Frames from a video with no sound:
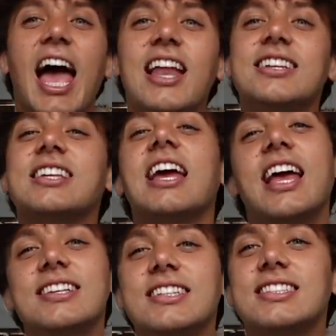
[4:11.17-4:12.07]
And I
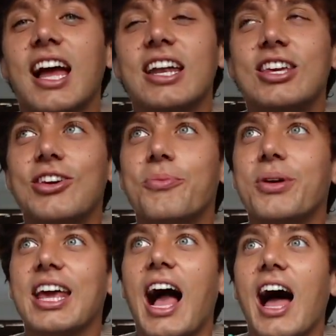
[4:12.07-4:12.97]
guess it's kind of cute,
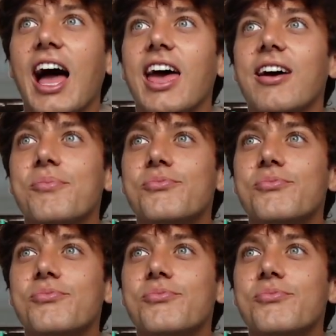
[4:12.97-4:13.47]
but like I